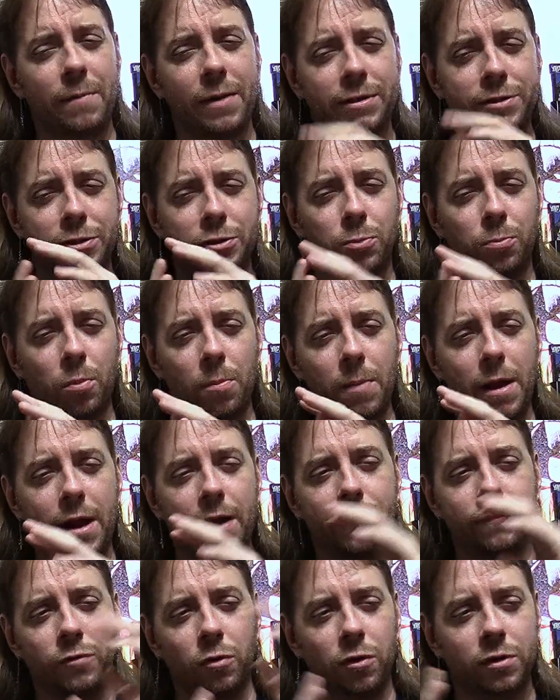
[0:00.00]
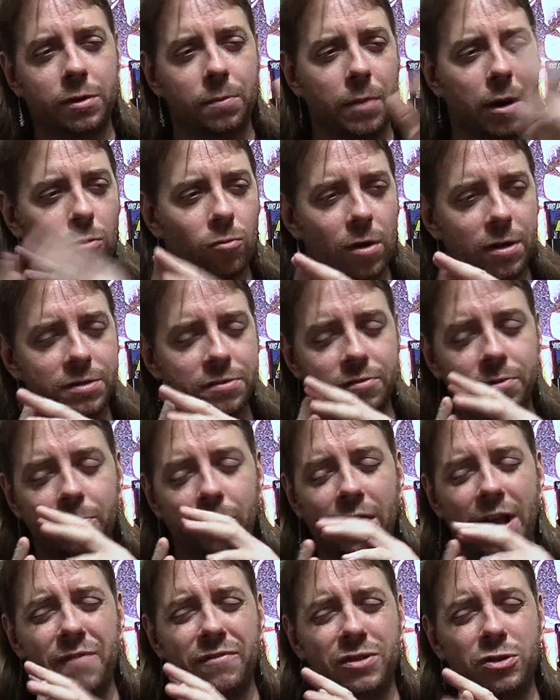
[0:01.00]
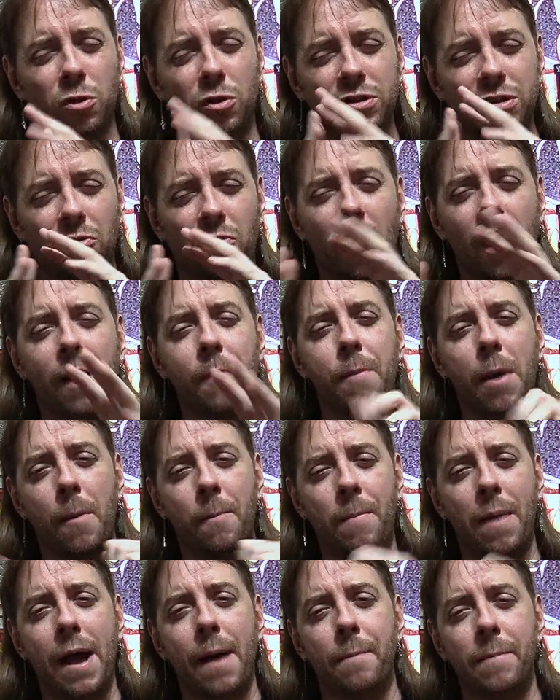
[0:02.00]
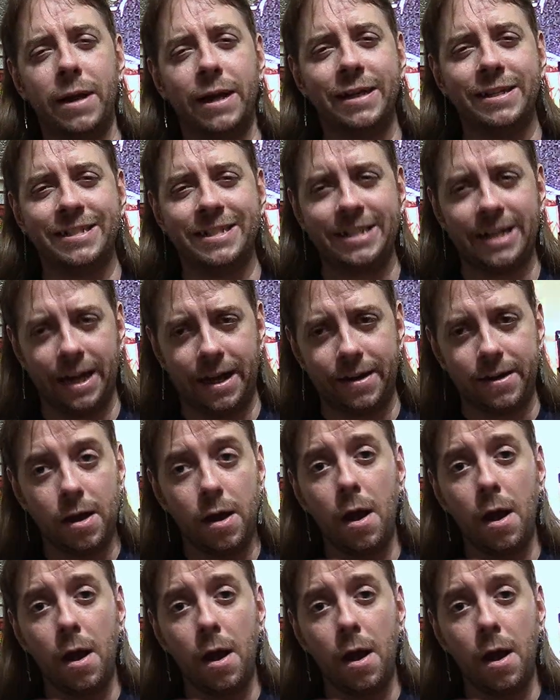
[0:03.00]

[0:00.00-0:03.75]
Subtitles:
about Superman, I've talked about wrestling, but I haven't talked a lot about Batman yet.